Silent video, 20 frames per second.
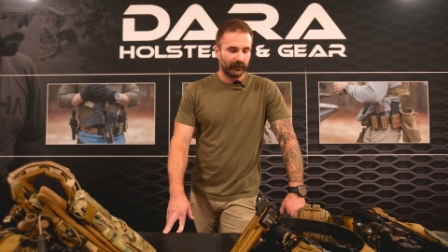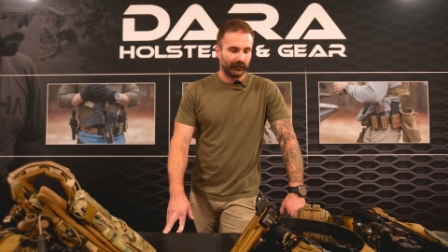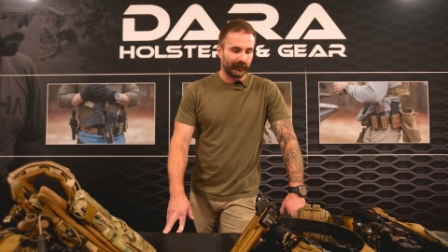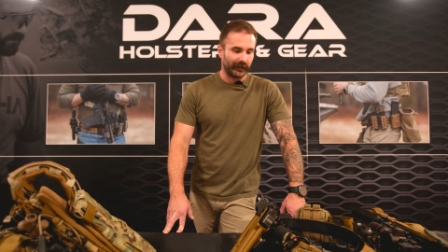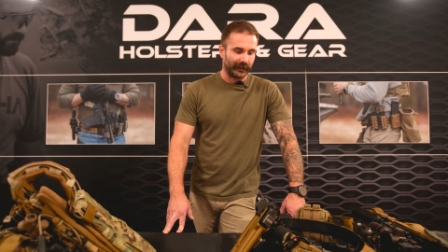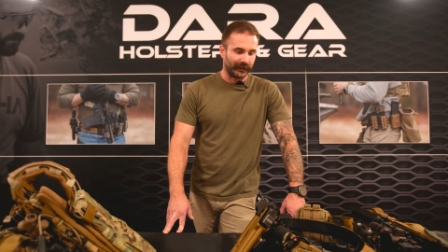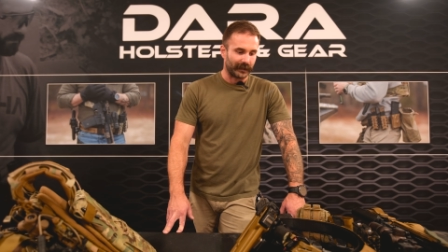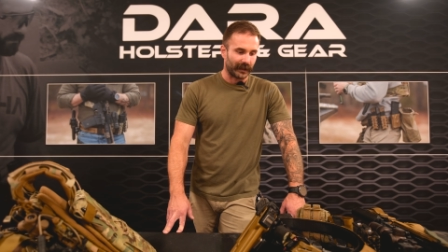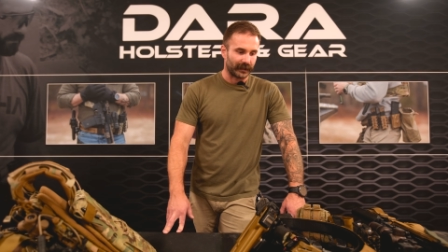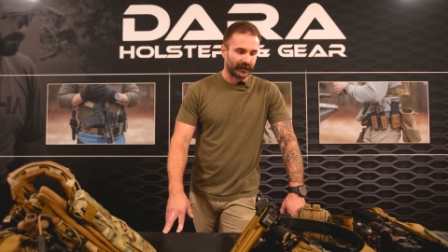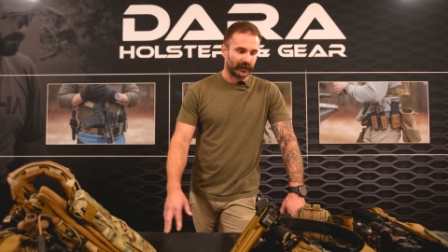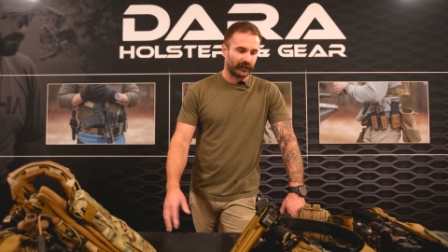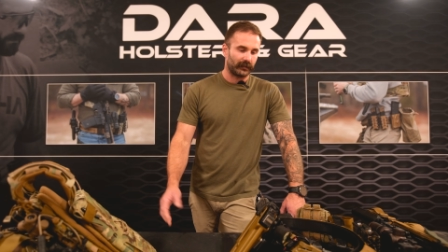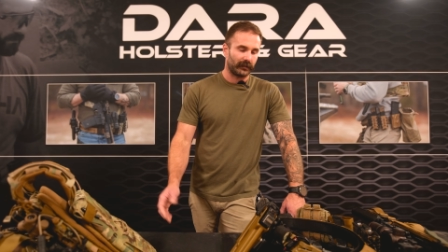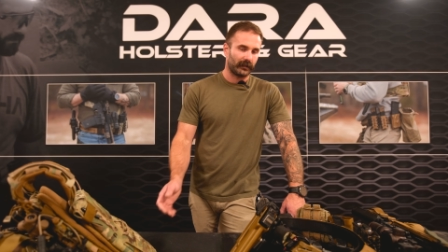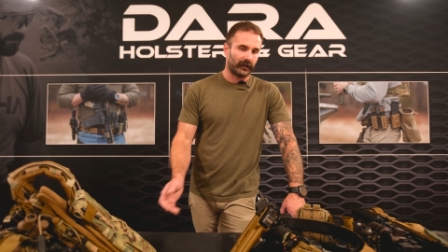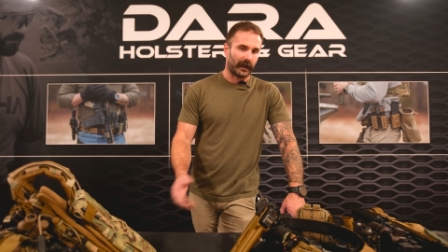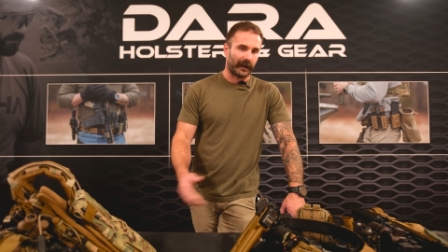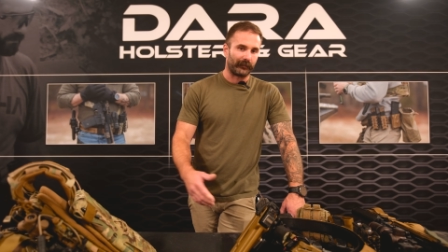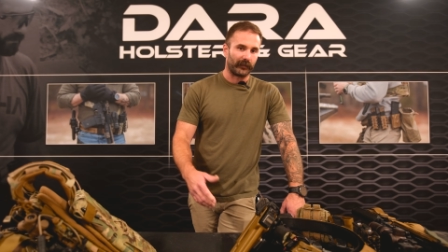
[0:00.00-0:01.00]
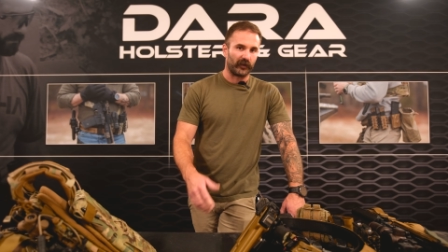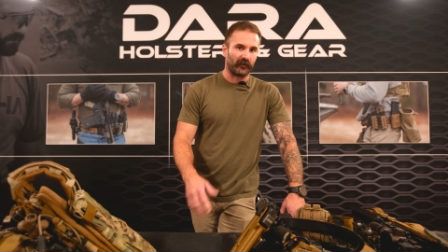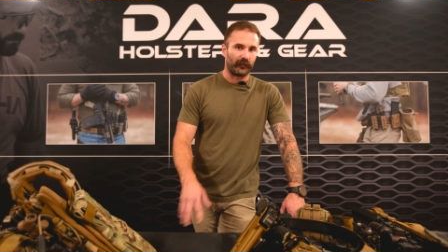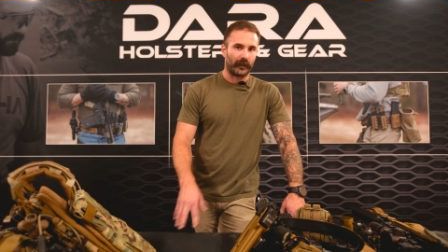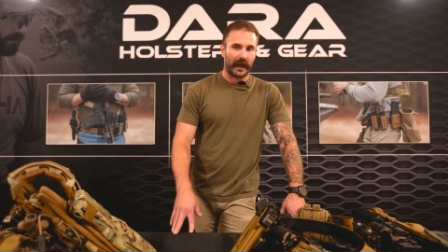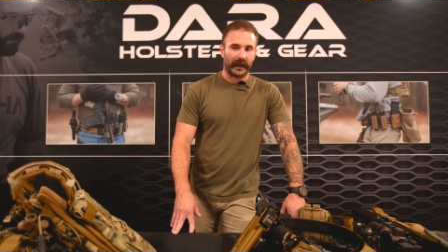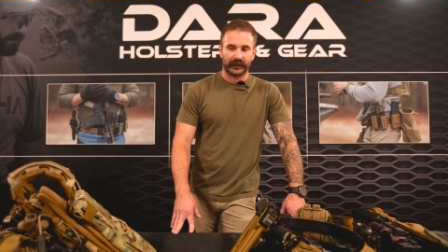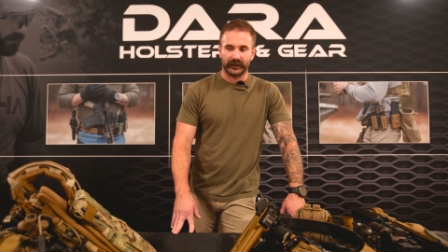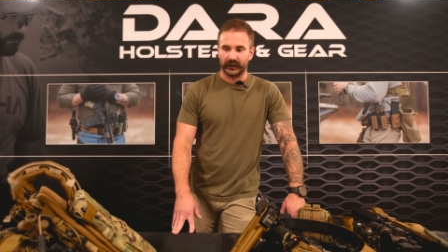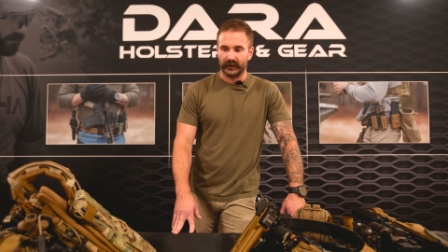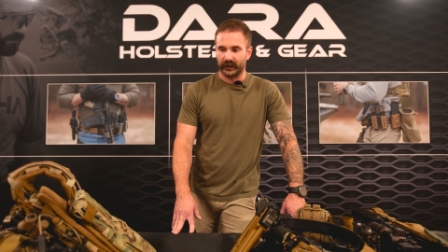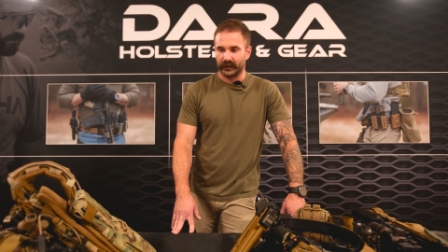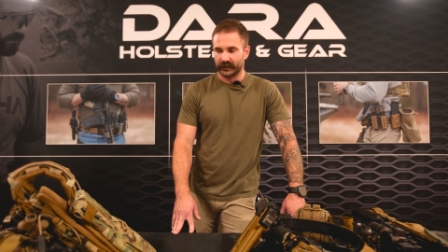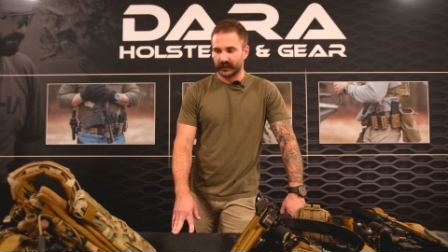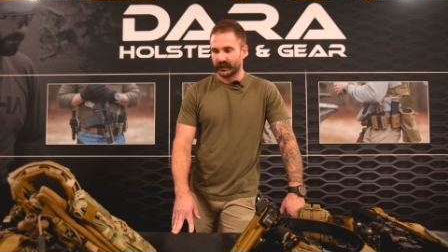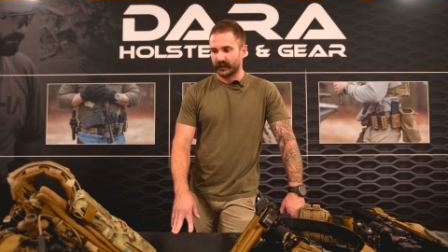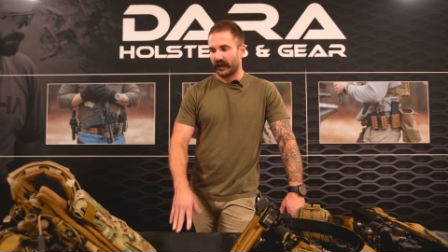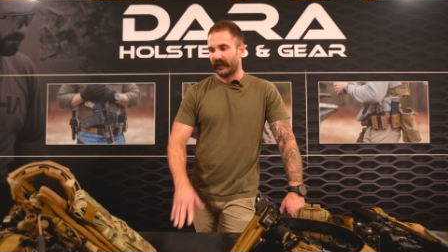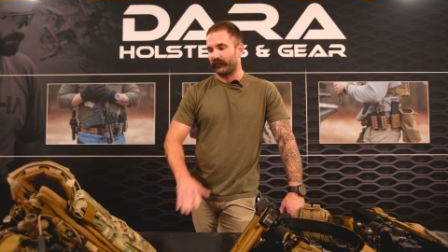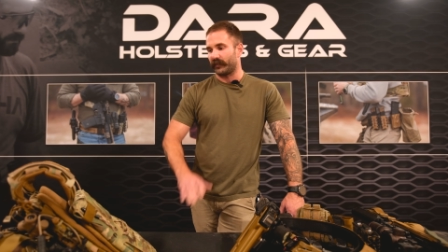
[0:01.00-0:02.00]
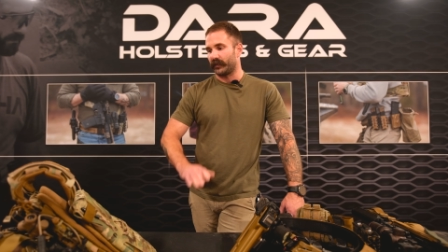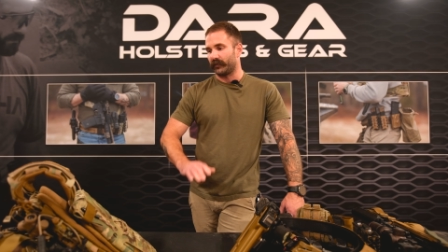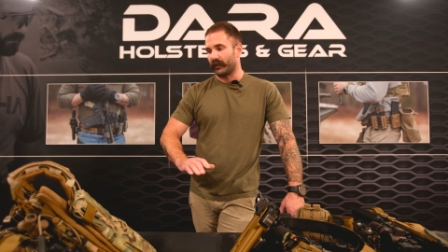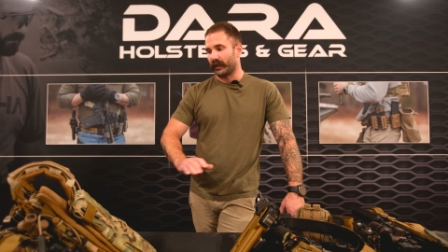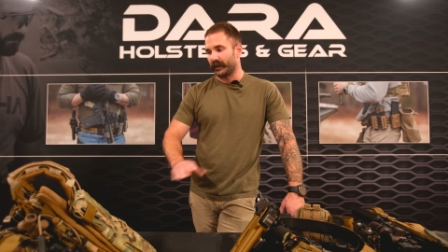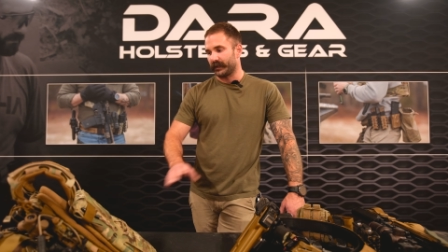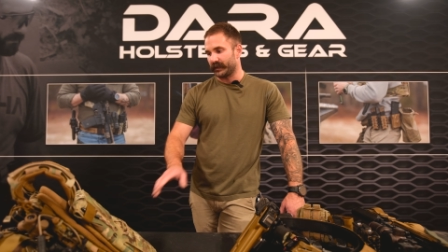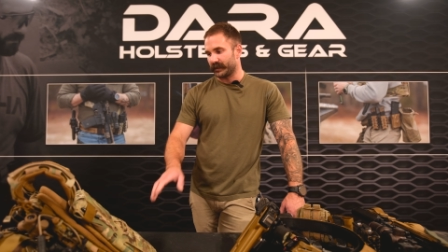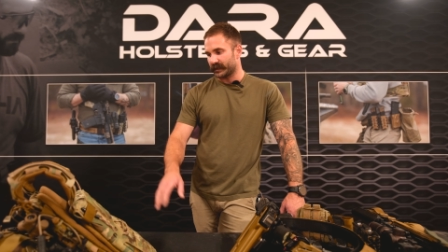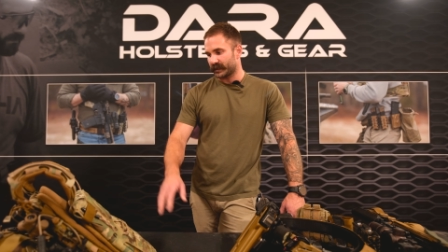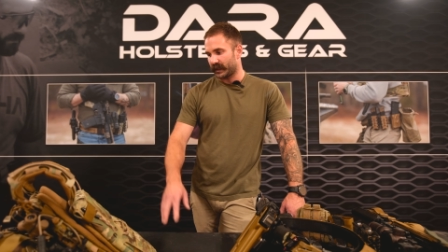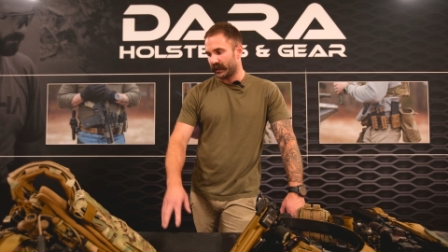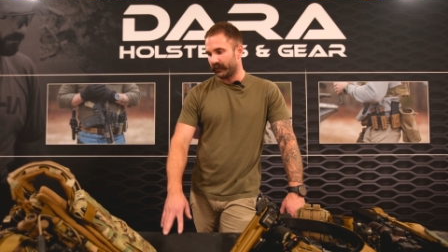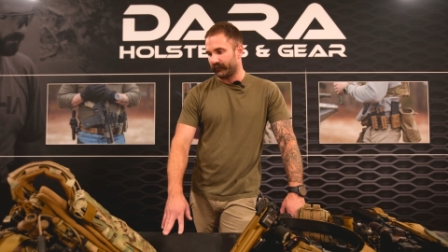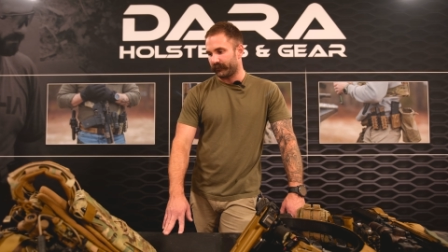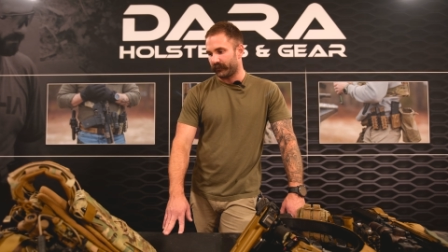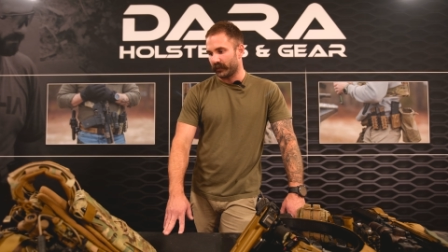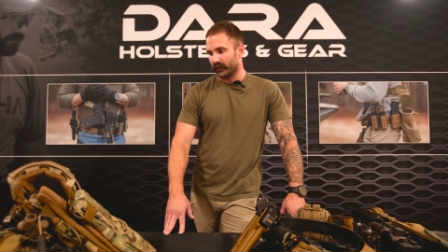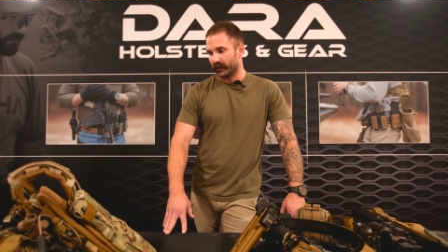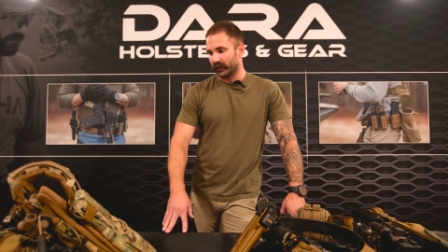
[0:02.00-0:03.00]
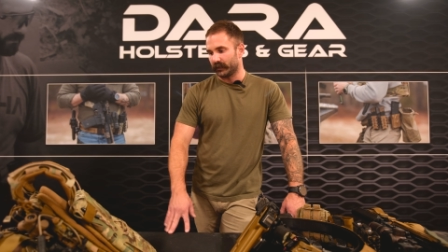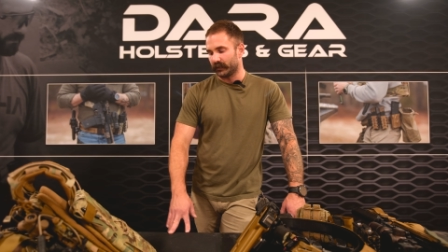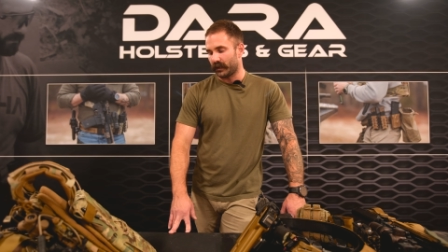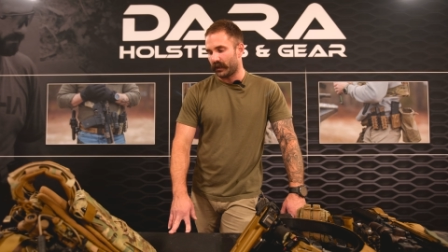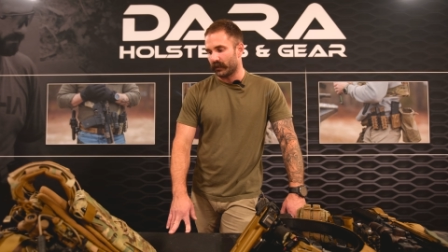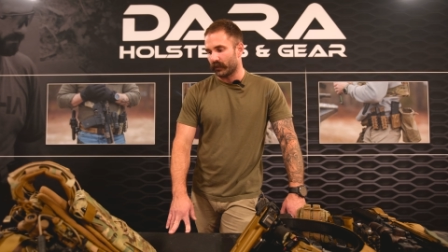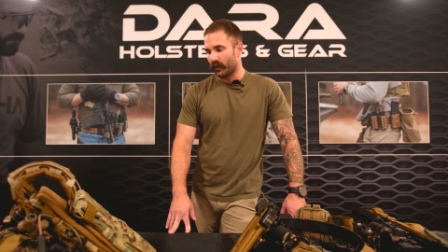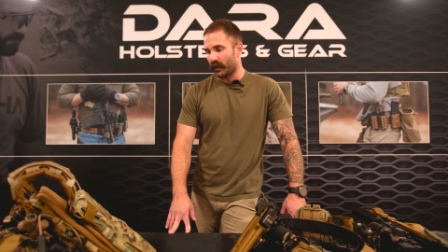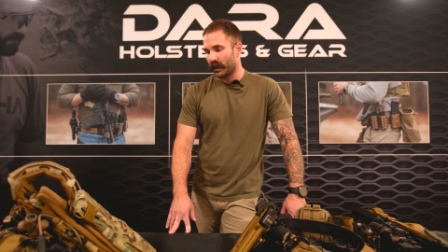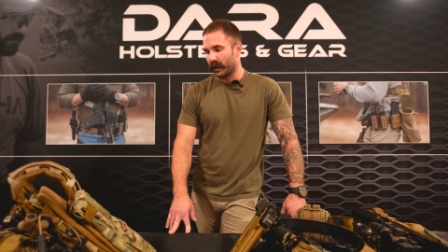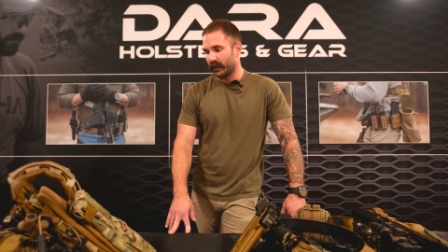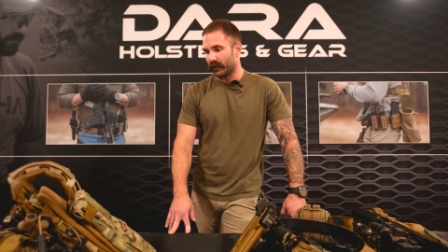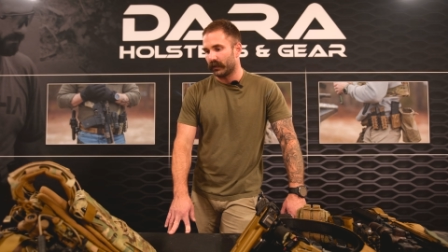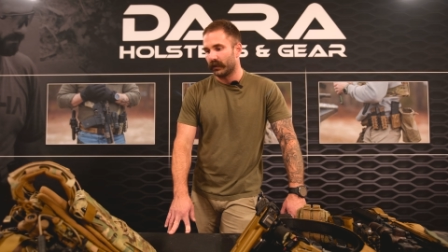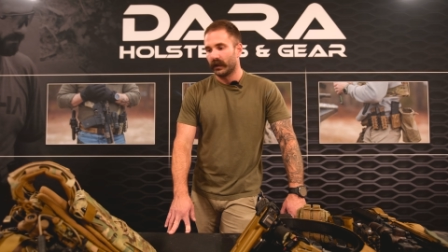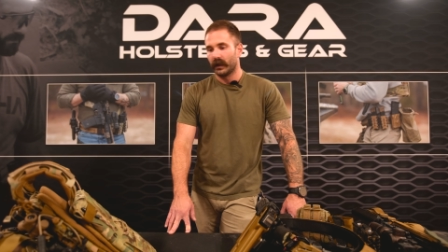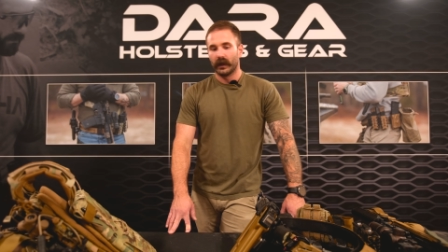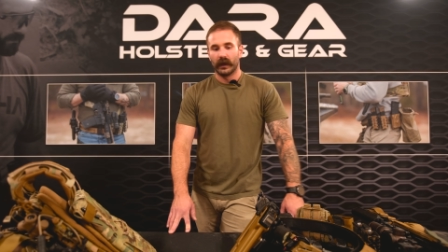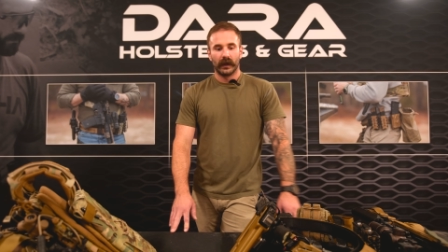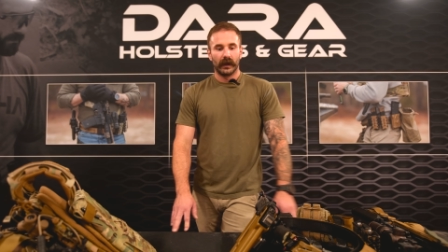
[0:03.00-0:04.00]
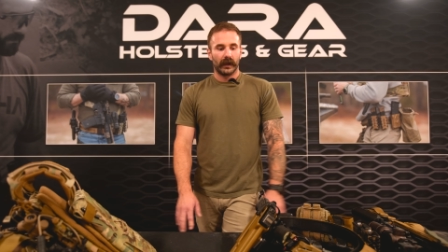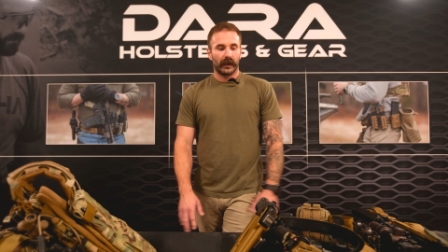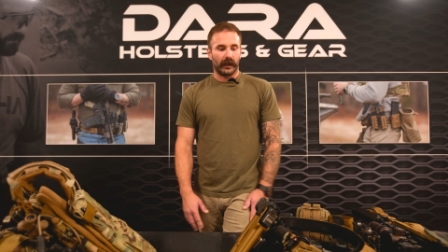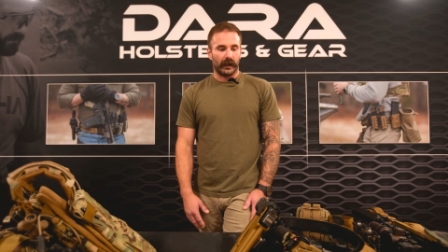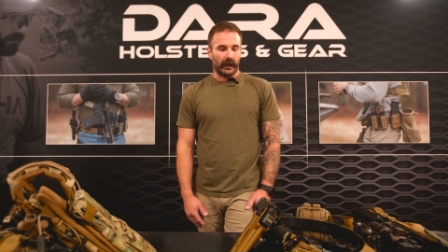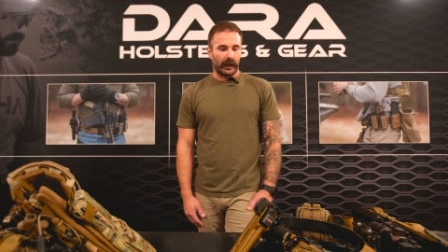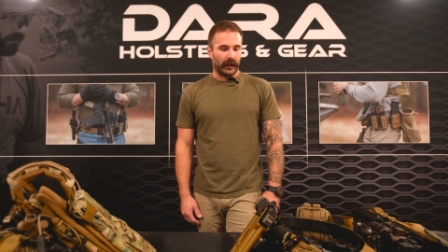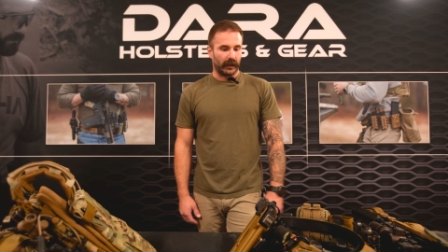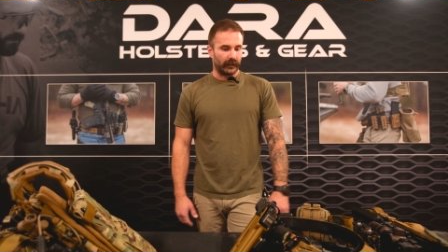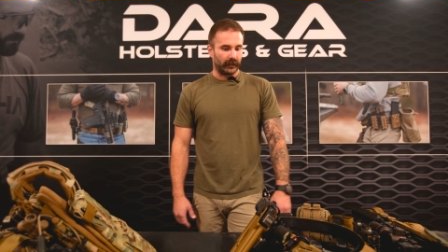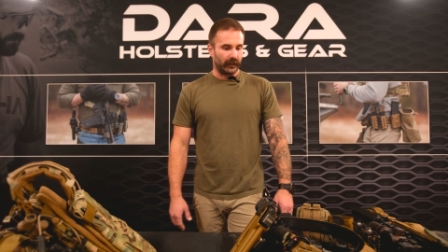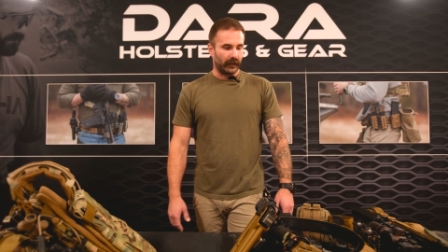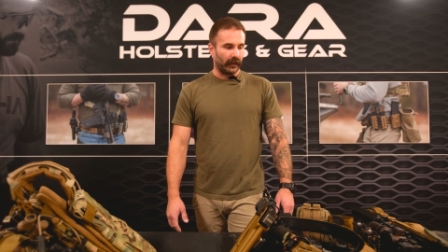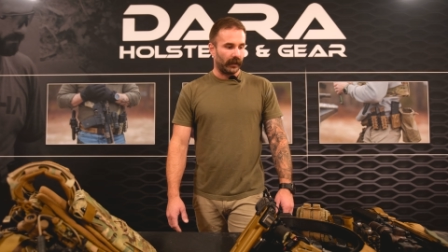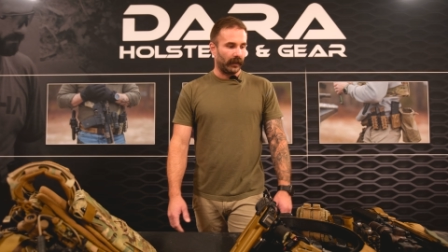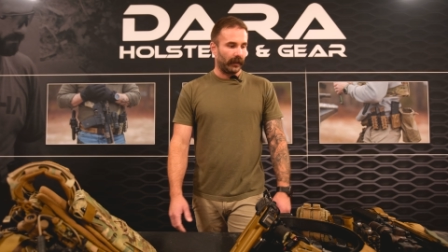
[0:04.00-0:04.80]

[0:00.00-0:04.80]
It doesn't. I move back to this. I've been running this kit for a good long while, and